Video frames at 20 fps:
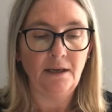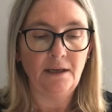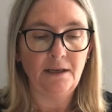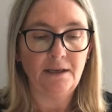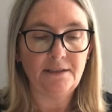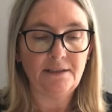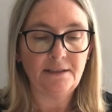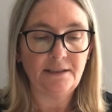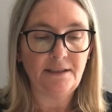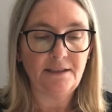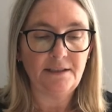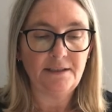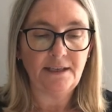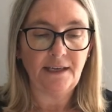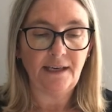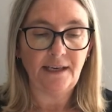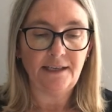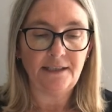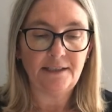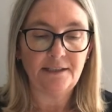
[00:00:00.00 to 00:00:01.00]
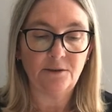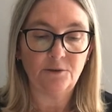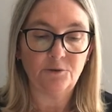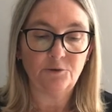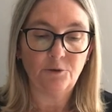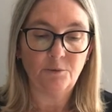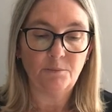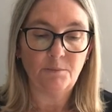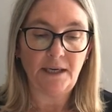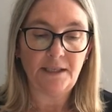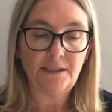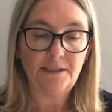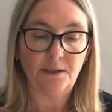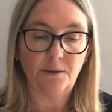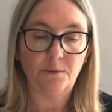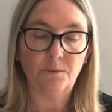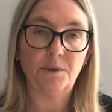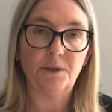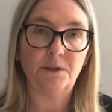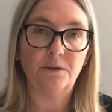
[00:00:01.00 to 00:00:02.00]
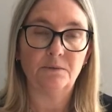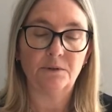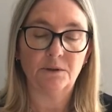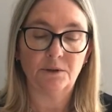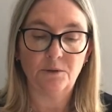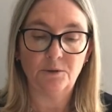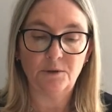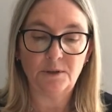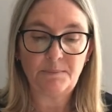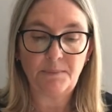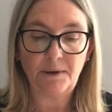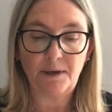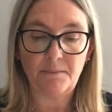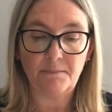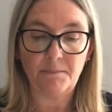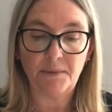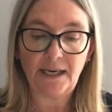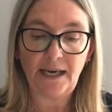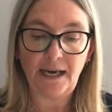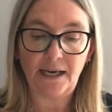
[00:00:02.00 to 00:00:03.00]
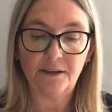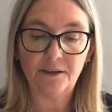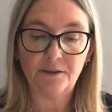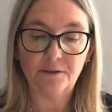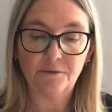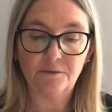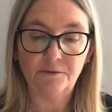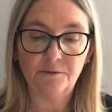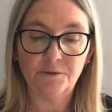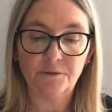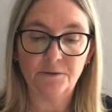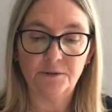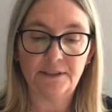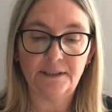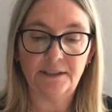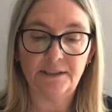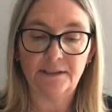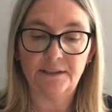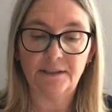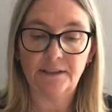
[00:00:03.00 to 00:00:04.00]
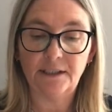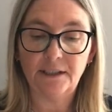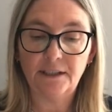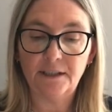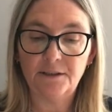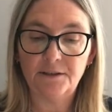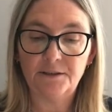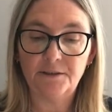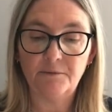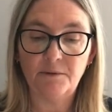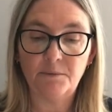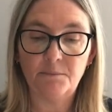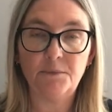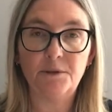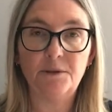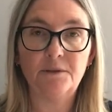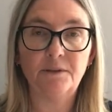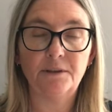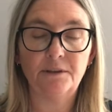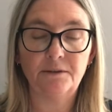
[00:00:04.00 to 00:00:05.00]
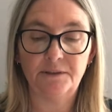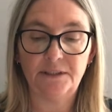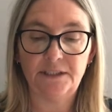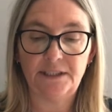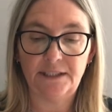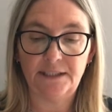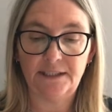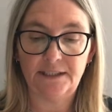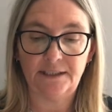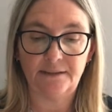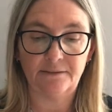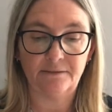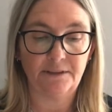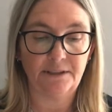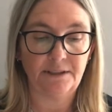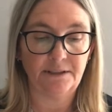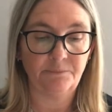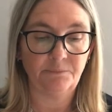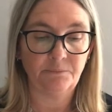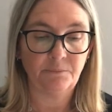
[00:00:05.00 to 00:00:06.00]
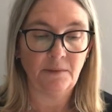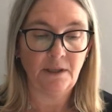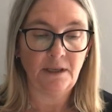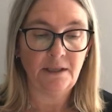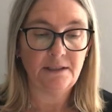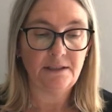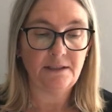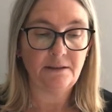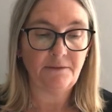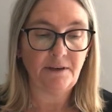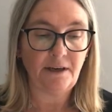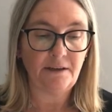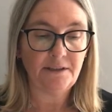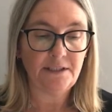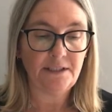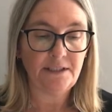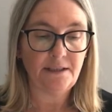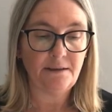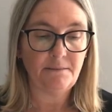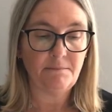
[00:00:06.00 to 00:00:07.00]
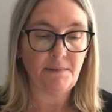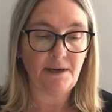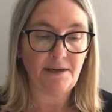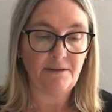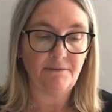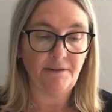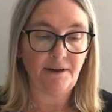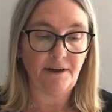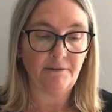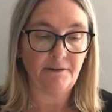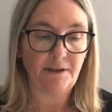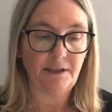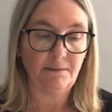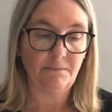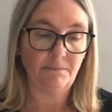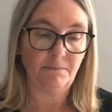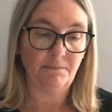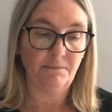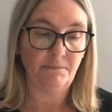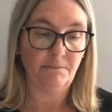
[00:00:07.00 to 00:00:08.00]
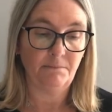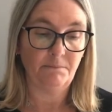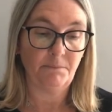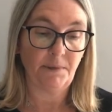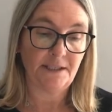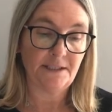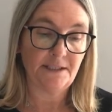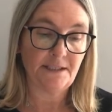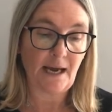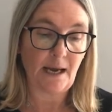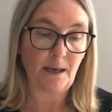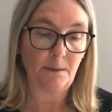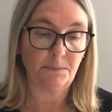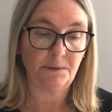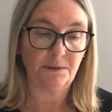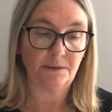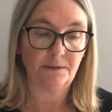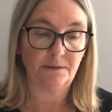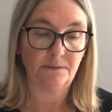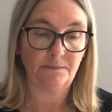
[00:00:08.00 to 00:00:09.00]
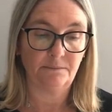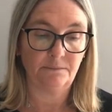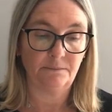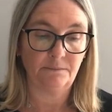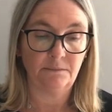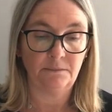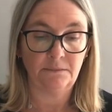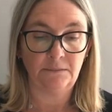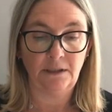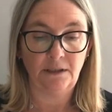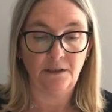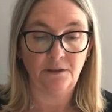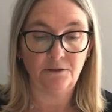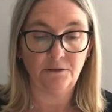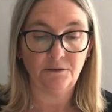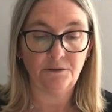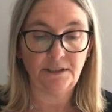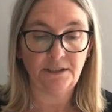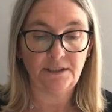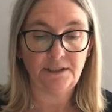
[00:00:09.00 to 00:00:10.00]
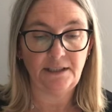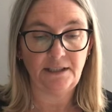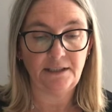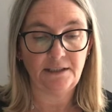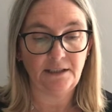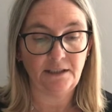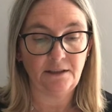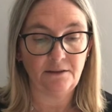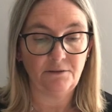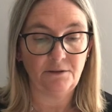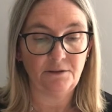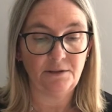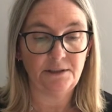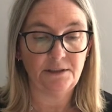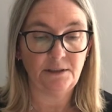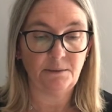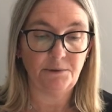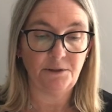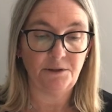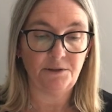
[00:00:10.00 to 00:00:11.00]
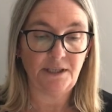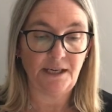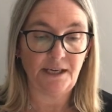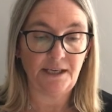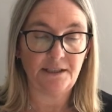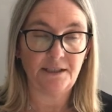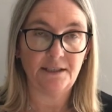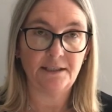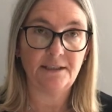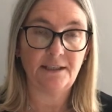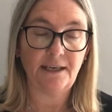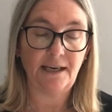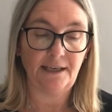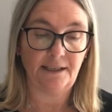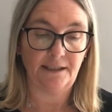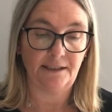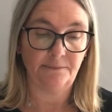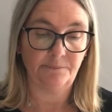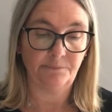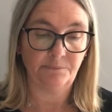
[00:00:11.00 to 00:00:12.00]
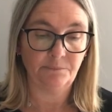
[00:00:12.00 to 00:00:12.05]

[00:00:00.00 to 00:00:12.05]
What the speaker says: A skin tear is a traumatic wound caused by mechanical forces, including removal of adhesives. Severity may vary by depth, not extending through the subcutaneous layer.